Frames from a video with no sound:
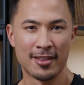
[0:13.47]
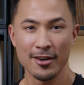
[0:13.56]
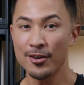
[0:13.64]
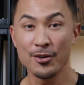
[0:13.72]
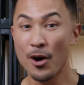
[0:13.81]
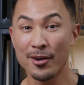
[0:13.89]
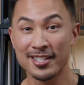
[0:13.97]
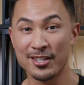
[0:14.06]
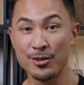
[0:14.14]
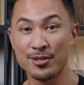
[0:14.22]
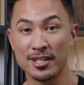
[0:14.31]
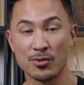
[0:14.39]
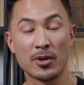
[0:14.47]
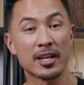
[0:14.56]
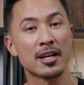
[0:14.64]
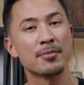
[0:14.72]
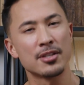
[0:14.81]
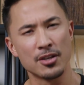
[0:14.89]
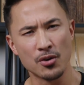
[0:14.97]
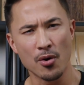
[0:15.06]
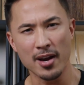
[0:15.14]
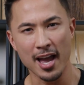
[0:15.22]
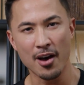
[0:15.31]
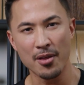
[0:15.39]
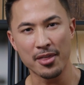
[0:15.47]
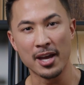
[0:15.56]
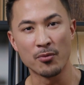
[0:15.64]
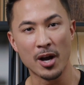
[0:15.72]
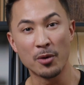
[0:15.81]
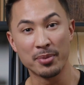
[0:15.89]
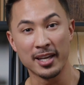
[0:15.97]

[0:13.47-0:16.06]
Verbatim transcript: There are no excuses when it comes to your health and well